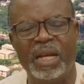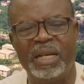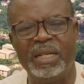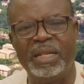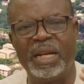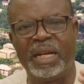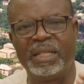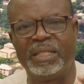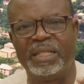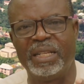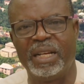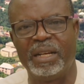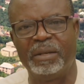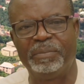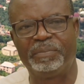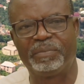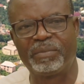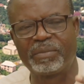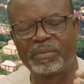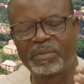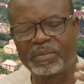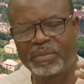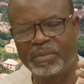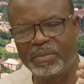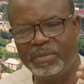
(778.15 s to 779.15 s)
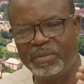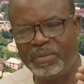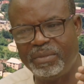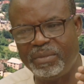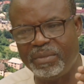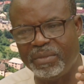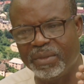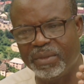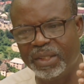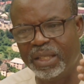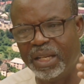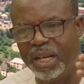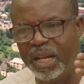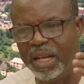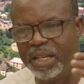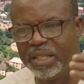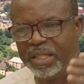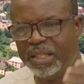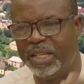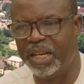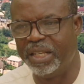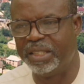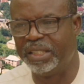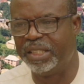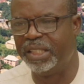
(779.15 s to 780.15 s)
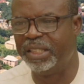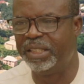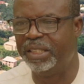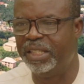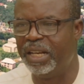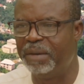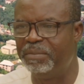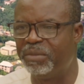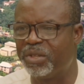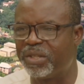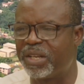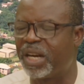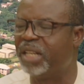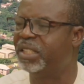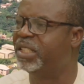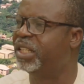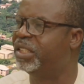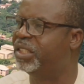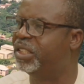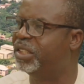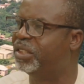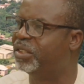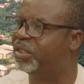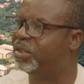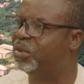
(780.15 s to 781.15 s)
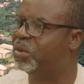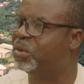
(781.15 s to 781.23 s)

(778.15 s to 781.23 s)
that they teach them strategies